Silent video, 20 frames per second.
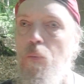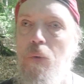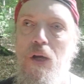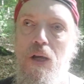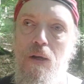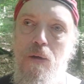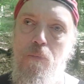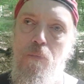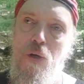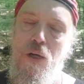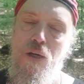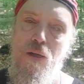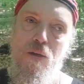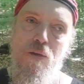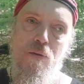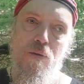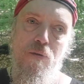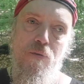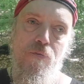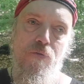my
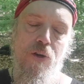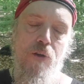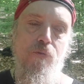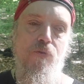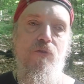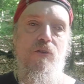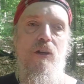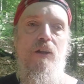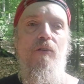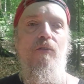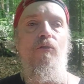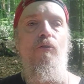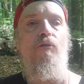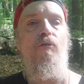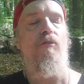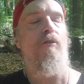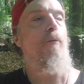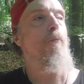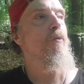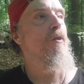5 cents on
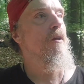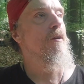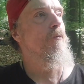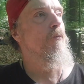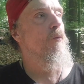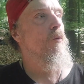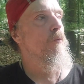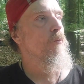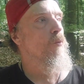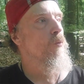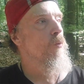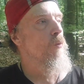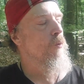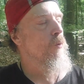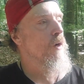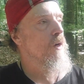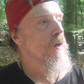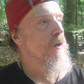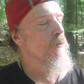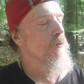something
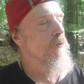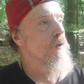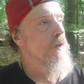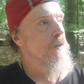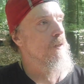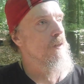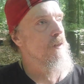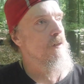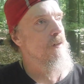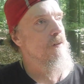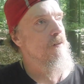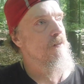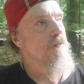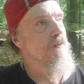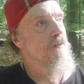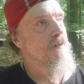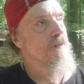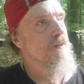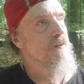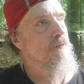where I really
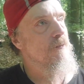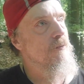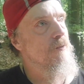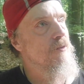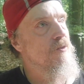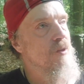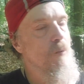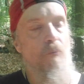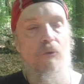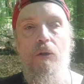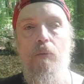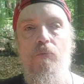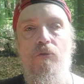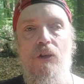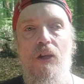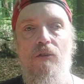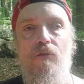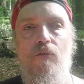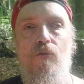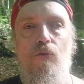sometimes
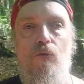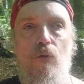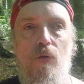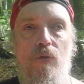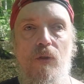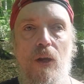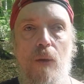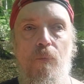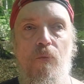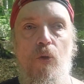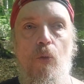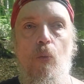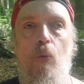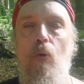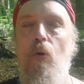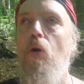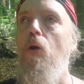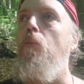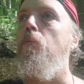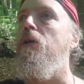get driven up the
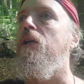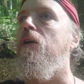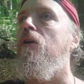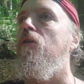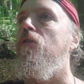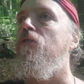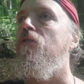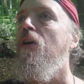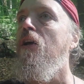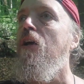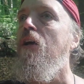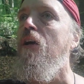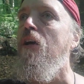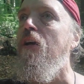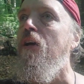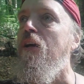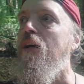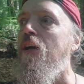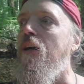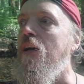wall, because
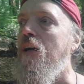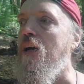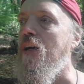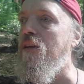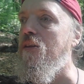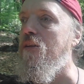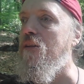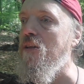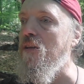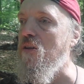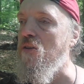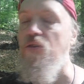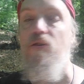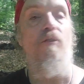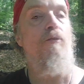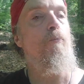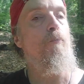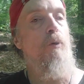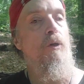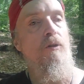I think it
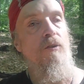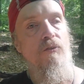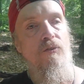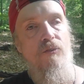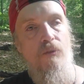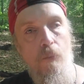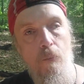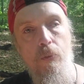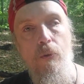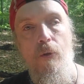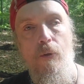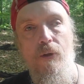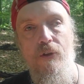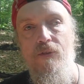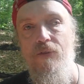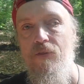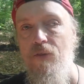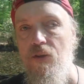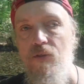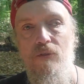is pretty simple.
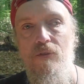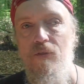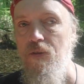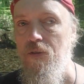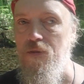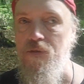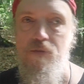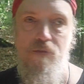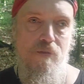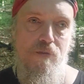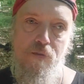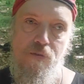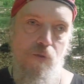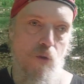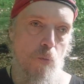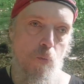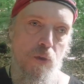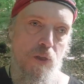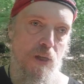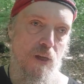It's not
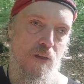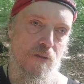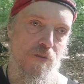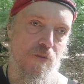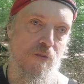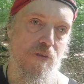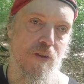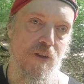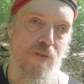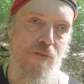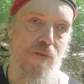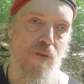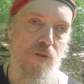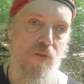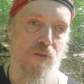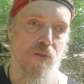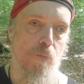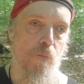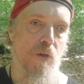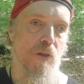complicated. It's
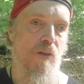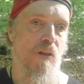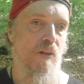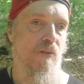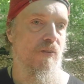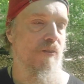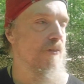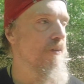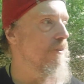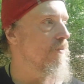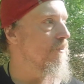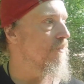not something that's